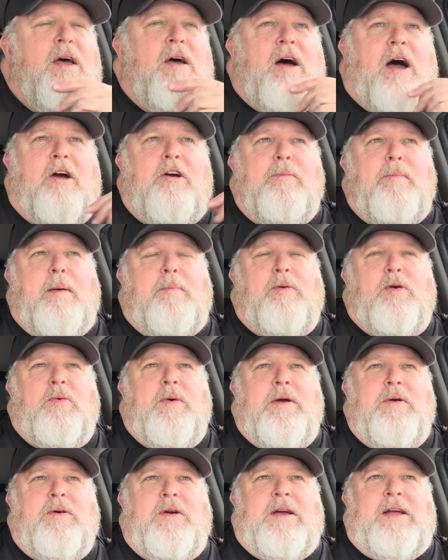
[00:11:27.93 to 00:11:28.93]
I remember
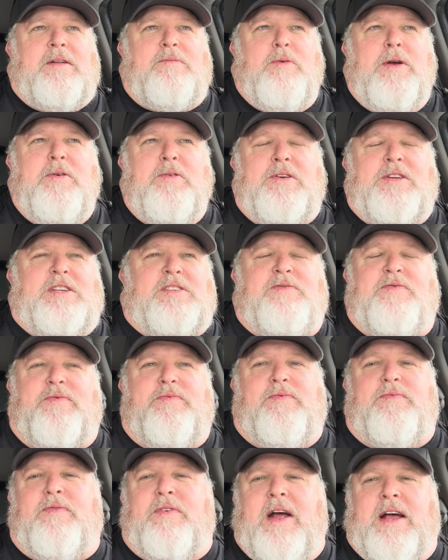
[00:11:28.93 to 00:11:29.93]
we were in, we were just
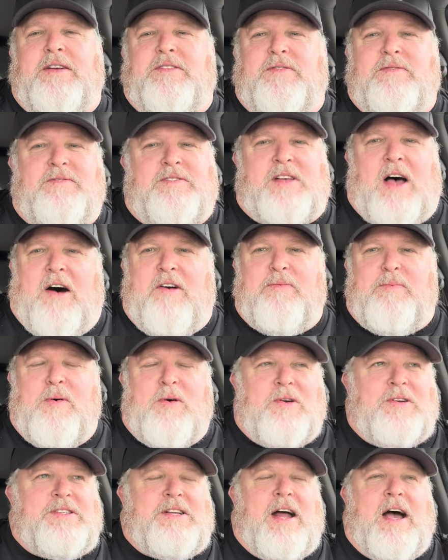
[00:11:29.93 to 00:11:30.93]
fresh
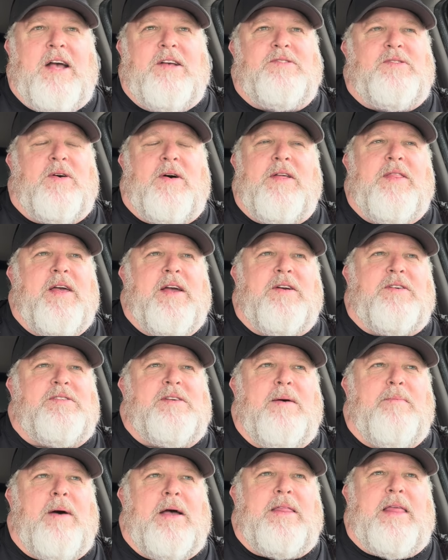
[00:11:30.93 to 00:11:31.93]
sophomores in high school, I think, or
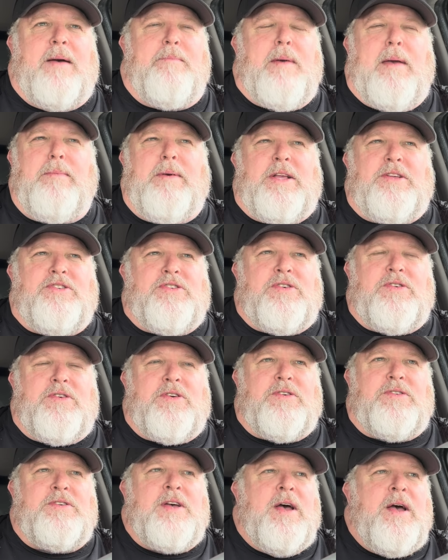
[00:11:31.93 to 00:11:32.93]
something like that, maybe
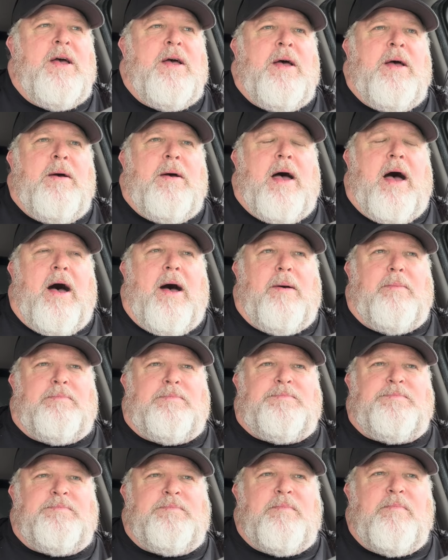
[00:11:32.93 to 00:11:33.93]
juniors.
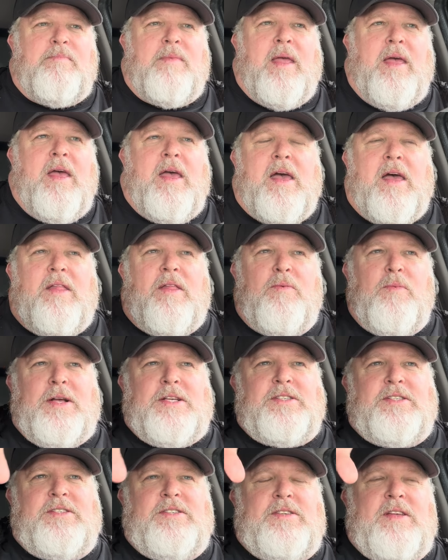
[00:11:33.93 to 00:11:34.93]
Um, and then we,
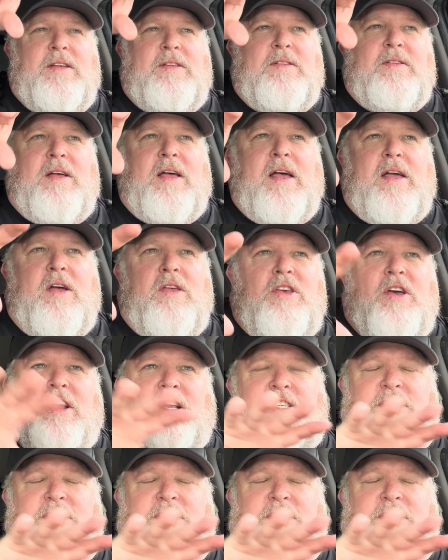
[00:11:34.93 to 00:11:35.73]
uh, uh, you could